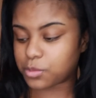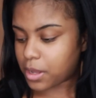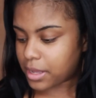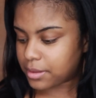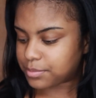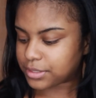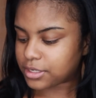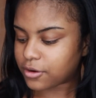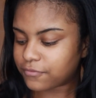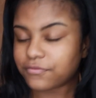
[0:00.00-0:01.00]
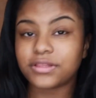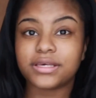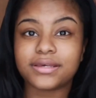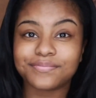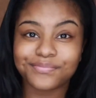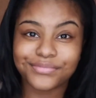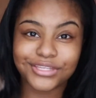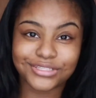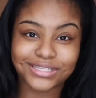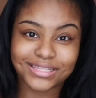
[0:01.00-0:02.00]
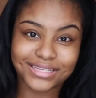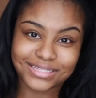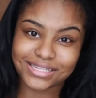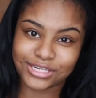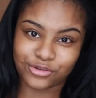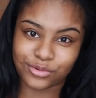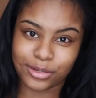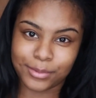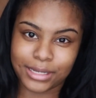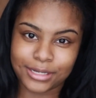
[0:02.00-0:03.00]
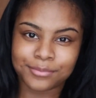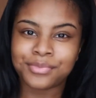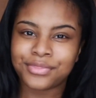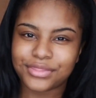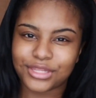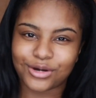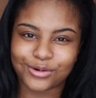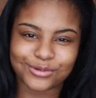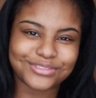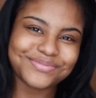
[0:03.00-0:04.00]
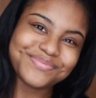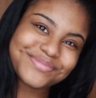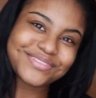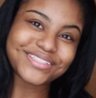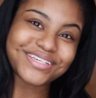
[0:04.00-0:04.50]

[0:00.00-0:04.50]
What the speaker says: why, but hopefully using these and then doing my makeup, they'll hold. So